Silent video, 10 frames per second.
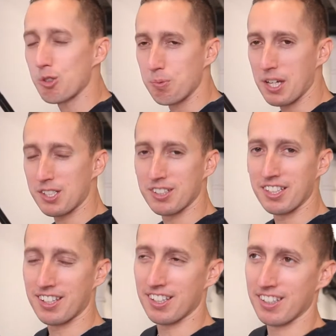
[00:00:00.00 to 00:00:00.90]
is
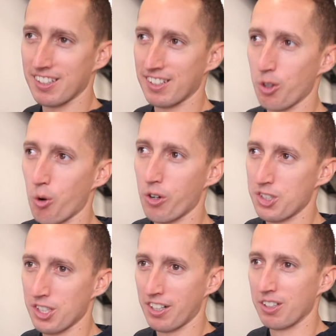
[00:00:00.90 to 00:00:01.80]
basically the
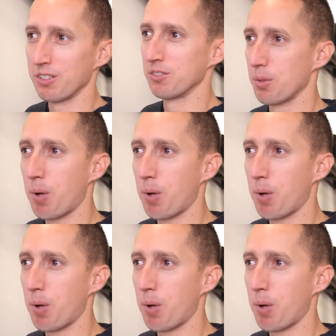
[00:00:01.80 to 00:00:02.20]
origin of the